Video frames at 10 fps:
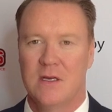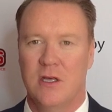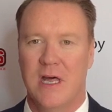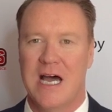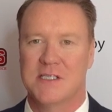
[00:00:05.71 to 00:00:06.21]

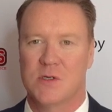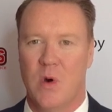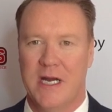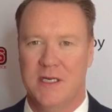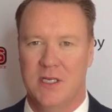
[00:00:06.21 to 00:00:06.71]

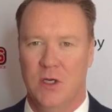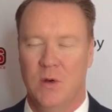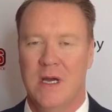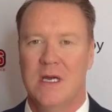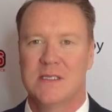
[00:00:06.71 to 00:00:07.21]
2022
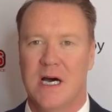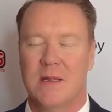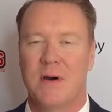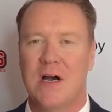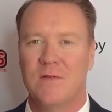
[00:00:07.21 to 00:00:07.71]
is on
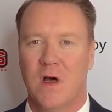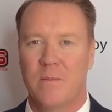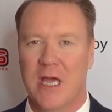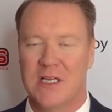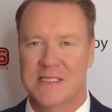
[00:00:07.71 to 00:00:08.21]
the
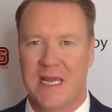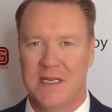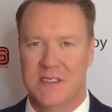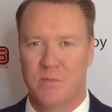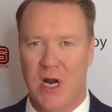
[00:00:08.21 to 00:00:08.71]
Buffalo Bills
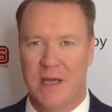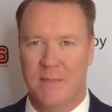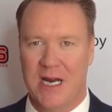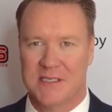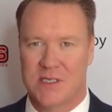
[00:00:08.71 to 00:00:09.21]
against spread
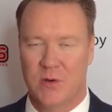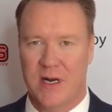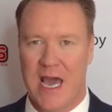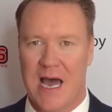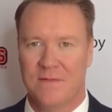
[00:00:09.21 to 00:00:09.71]
minus
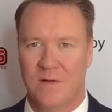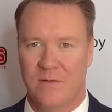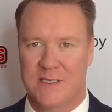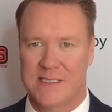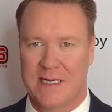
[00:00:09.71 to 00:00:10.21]
2.5
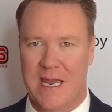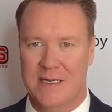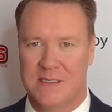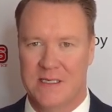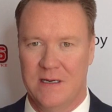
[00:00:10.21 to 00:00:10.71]
over the
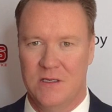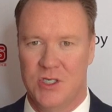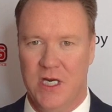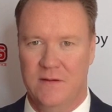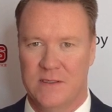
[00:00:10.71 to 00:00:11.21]
Kansas City
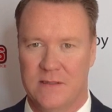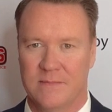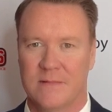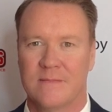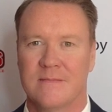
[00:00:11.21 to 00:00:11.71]
Chiefs.
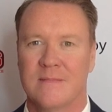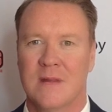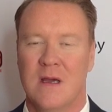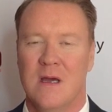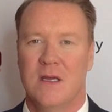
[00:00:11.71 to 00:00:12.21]

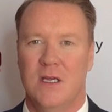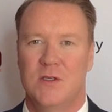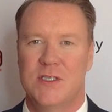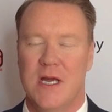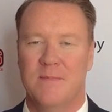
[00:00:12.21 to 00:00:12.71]
You
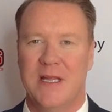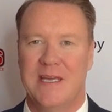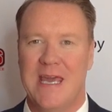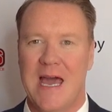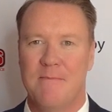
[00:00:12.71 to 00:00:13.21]
simply
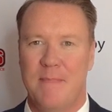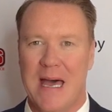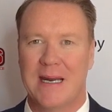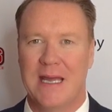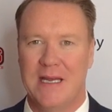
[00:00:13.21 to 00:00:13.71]
can't
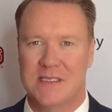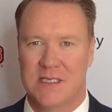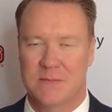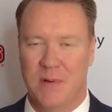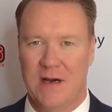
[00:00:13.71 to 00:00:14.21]
bet against
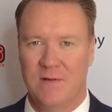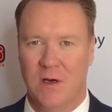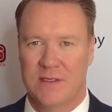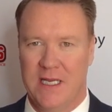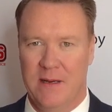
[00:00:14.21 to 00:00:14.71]
this
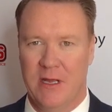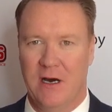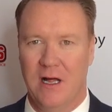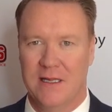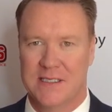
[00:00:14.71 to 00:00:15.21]
Buffalo team at
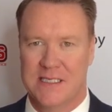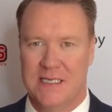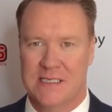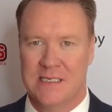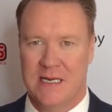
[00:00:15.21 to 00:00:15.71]
all this
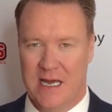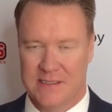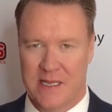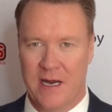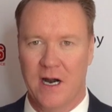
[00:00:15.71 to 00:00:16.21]
season,
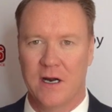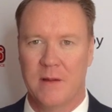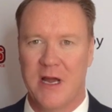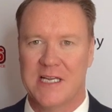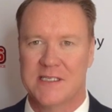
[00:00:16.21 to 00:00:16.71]
as they are the
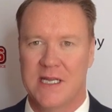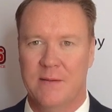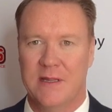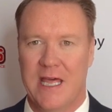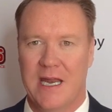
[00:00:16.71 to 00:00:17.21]
best
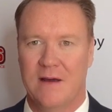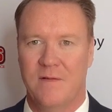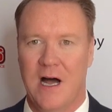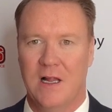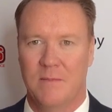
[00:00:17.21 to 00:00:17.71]
team in the
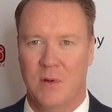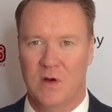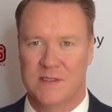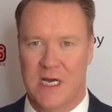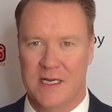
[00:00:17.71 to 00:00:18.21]
NFL on
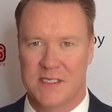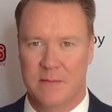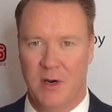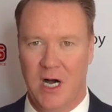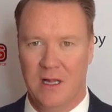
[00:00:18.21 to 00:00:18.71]
both sides of the
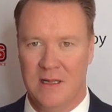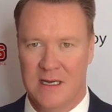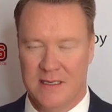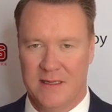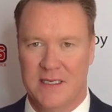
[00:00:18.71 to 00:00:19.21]
ball,
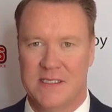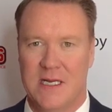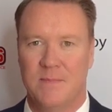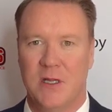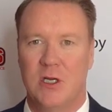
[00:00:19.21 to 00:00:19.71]
and they
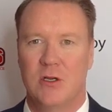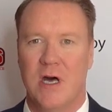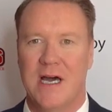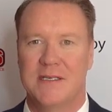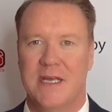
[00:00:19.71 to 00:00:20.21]
simply do
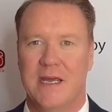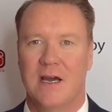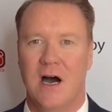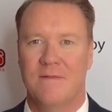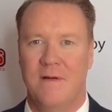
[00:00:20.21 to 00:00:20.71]
not take
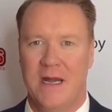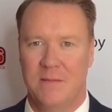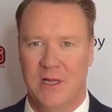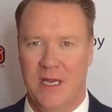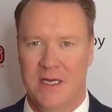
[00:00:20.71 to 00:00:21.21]
off any
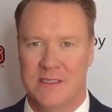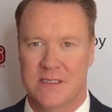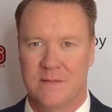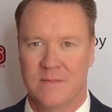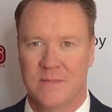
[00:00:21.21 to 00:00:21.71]
plays.